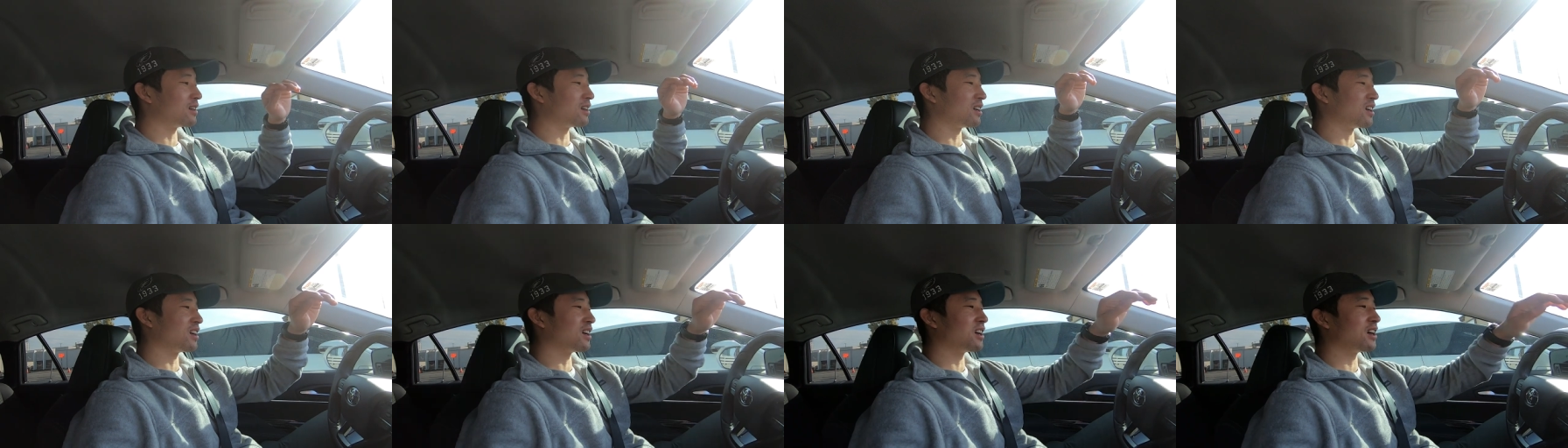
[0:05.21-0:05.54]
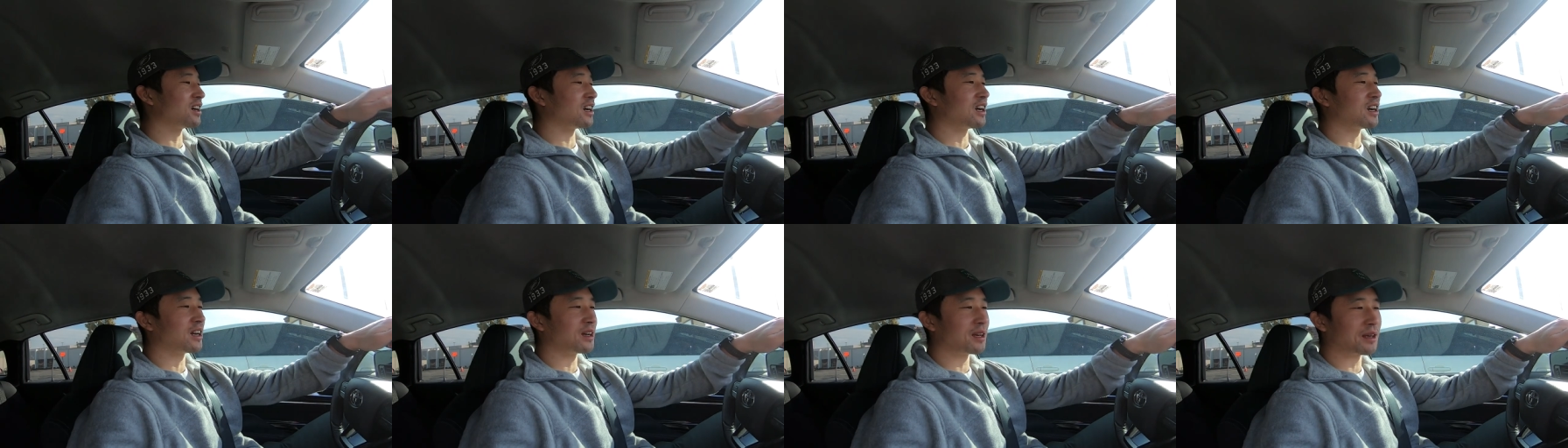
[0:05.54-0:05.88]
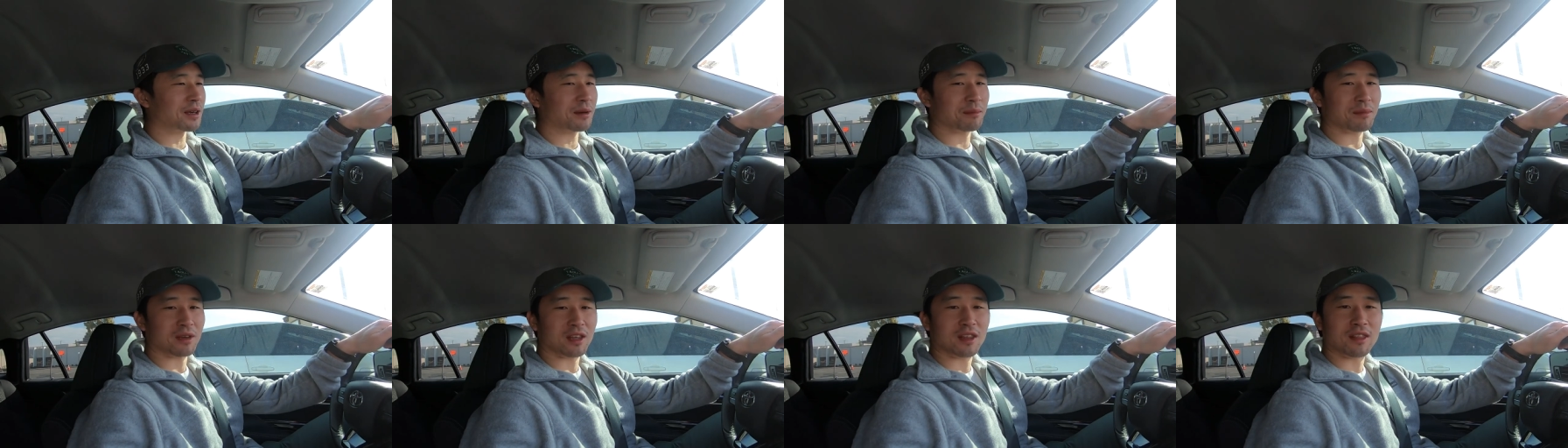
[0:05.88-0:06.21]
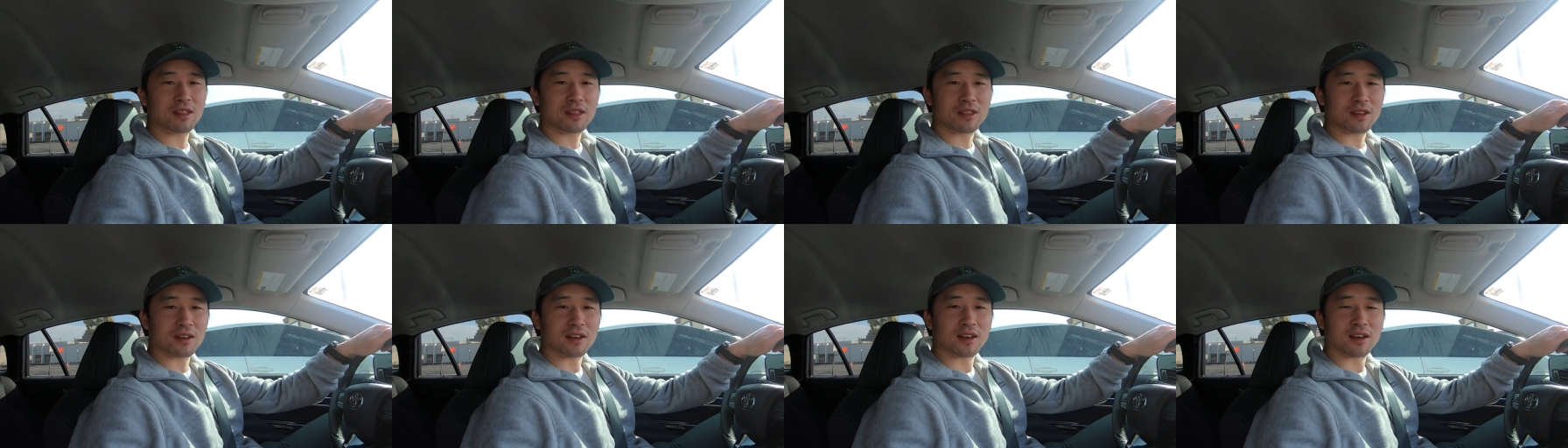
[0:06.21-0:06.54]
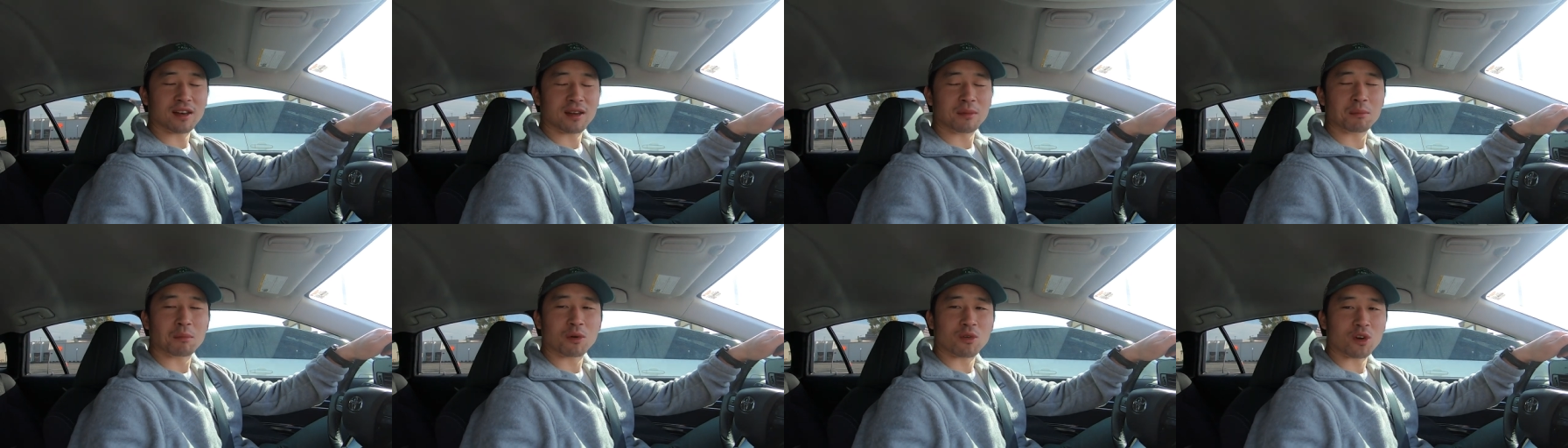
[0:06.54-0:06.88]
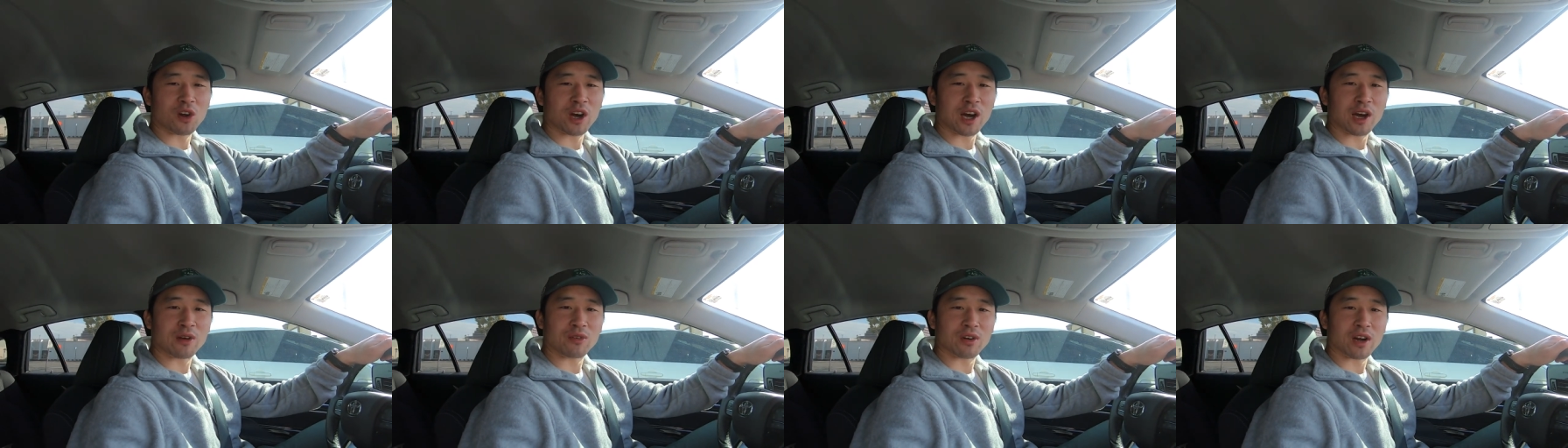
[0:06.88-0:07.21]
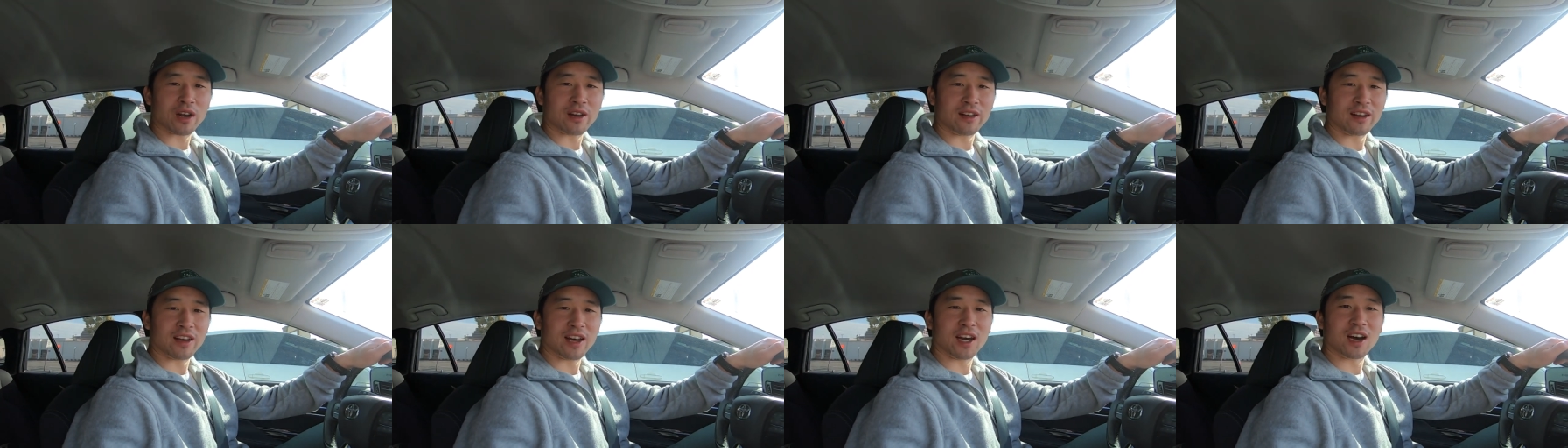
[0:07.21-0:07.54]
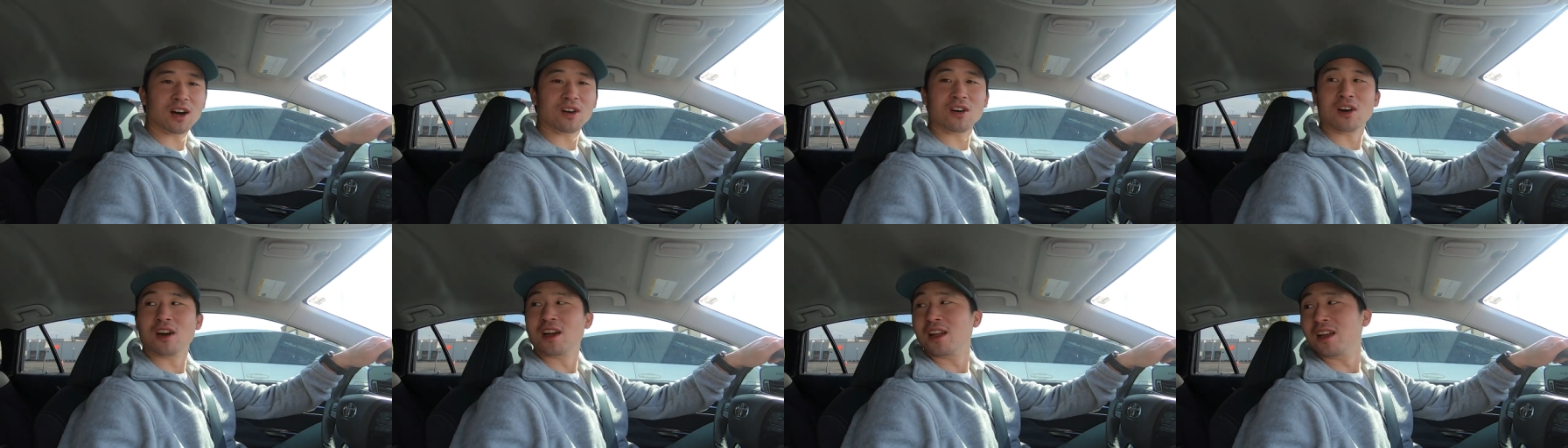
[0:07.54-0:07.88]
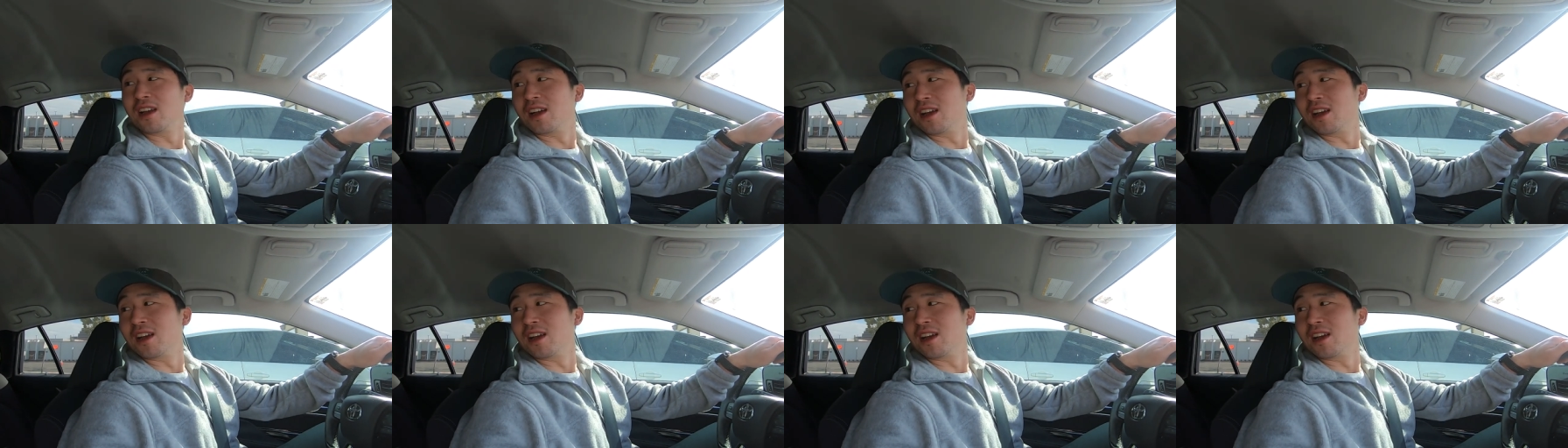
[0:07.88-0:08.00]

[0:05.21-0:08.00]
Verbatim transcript: I am in the Mirai right now.